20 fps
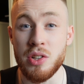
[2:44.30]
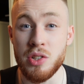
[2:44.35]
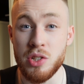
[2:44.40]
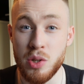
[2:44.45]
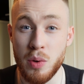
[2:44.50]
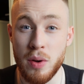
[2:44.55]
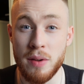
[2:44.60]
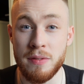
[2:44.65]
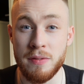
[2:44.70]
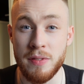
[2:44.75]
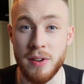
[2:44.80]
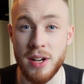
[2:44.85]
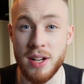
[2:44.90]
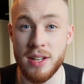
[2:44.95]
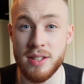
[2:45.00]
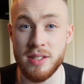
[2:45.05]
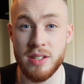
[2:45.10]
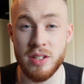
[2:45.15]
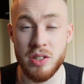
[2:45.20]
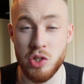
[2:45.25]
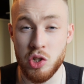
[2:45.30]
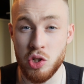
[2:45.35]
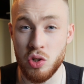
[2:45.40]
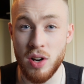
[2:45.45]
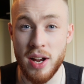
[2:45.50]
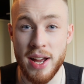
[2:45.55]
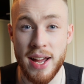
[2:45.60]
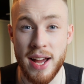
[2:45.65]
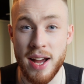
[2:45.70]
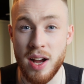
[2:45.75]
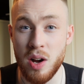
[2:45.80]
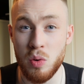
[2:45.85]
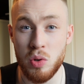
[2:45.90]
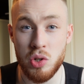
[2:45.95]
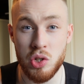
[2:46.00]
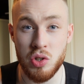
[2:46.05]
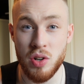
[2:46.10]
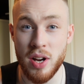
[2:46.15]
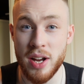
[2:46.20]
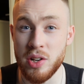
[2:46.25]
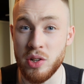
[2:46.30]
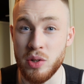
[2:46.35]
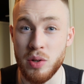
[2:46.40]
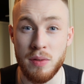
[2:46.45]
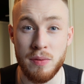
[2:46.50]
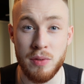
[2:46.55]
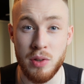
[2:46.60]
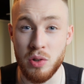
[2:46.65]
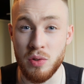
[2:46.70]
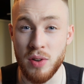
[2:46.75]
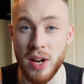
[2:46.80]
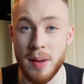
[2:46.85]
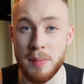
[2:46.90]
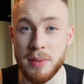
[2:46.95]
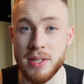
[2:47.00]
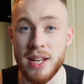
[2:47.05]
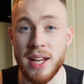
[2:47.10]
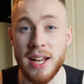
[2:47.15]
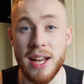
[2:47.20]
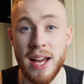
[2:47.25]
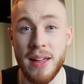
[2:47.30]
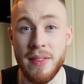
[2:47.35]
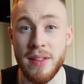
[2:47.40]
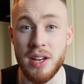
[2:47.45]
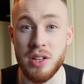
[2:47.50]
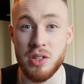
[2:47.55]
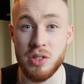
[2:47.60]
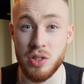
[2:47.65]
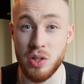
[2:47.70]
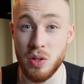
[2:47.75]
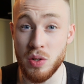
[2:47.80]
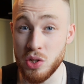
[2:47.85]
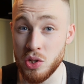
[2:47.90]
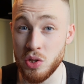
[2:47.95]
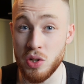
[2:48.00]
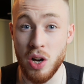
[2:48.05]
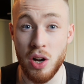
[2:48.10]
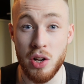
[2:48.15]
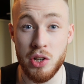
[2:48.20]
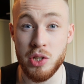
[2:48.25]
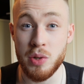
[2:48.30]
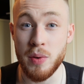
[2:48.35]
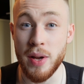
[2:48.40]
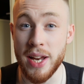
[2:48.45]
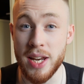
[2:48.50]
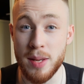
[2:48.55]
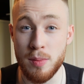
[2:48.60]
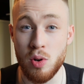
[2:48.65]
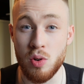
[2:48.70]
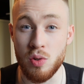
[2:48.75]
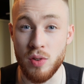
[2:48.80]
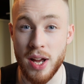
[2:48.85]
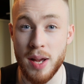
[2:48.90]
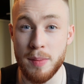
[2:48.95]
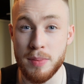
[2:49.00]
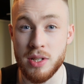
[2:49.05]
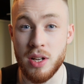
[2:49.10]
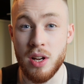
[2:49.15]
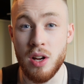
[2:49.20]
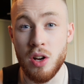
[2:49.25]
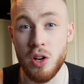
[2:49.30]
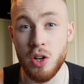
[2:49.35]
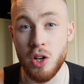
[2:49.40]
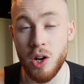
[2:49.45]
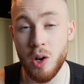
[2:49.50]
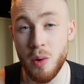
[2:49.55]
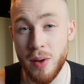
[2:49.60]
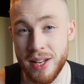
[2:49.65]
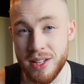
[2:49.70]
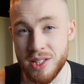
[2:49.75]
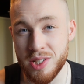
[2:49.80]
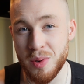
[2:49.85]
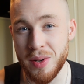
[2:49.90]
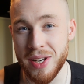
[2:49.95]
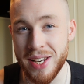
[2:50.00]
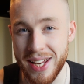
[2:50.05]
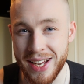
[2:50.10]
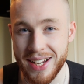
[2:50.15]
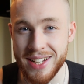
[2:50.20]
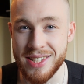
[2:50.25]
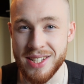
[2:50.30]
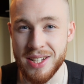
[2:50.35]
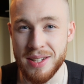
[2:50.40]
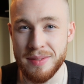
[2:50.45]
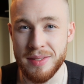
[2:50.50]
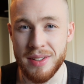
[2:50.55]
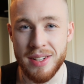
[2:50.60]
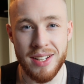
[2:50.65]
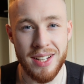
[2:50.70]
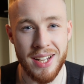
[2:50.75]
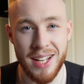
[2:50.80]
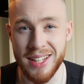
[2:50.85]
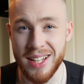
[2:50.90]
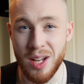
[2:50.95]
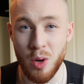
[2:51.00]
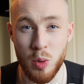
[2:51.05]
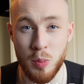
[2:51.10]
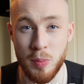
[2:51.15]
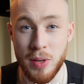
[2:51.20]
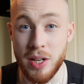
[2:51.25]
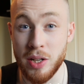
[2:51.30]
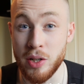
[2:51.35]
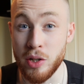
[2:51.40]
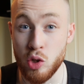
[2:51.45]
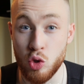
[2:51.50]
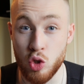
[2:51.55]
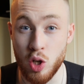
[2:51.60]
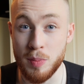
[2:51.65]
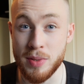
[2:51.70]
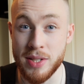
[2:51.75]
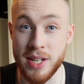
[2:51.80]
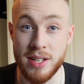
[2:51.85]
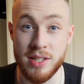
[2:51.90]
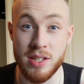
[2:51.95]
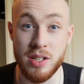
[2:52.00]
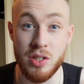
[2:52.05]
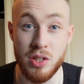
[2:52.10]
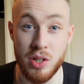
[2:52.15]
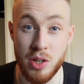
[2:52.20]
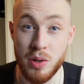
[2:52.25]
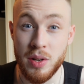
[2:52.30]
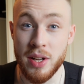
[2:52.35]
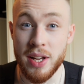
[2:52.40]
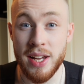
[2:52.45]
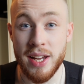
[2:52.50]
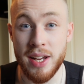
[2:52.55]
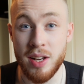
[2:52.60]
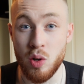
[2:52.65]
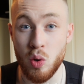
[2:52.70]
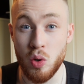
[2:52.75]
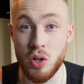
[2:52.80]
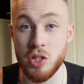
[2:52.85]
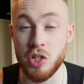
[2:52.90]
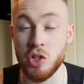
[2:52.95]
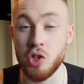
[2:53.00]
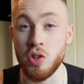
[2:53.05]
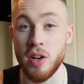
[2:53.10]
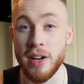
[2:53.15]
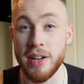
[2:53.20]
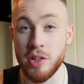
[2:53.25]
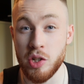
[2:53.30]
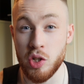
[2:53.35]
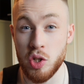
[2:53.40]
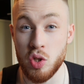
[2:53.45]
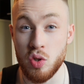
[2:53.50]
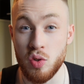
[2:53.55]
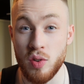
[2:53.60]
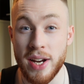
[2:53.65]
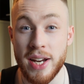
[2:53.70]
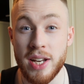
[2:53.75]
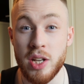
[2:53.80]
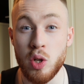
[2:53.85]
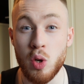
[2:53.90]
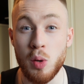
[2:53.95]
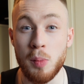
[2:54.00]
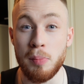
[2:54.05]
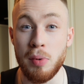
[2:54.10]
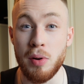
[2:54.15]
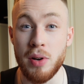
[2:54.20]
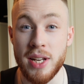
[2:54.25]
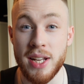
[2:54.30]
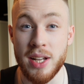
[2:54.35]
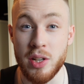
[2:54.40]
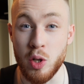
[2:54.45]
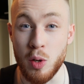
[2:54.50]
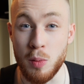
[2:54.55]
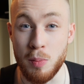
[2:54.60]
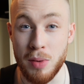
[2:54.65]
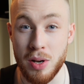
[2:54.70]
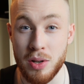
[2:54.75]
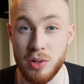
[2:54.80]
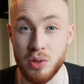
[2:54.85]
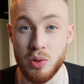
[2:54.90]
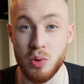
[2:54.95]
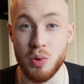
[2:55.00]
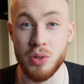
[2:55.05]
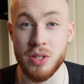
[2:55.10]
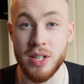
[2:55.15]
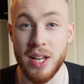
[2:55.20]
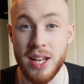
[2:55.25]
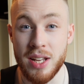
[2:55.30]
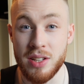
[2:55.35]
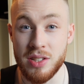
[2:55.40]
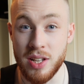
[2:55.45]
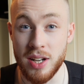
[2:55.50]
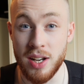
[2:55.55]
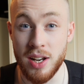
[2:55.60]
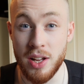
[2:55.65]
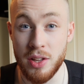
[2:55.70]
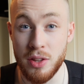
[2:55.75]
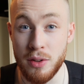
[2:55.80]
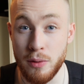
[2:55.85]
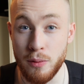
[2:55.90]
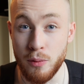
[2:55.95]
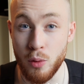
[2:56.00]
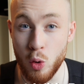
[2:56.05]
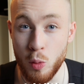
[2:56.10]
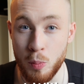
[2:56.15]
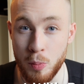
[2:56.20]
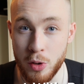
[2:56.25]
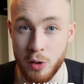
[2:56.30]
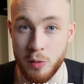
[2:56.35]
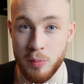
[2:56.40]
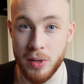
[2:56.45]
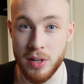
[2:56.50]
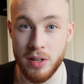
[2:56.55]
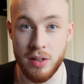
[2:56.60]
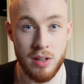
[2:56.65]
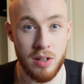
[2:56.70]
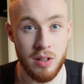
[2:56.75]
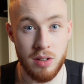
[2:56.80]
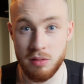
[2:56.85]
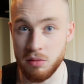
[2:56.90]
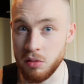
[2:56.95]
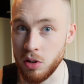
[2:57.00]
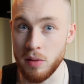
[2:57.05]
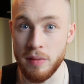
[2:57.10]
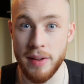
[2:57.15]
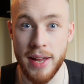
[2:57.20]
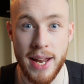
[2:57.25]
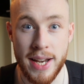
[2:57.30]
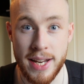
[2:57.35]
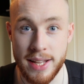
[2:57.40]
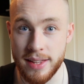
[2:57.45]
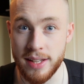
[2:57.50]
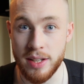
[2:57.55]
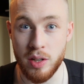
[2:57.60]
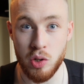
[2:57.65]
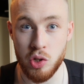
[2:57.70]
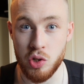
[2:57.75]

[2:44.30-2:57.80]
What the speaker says: do it first, try it out, try and do a few reps, and then as soon as you can't do any more reps, go into a negative, and that would be a good drop set to do in order to try and train your body and your muscles to learn the full movement of anything you're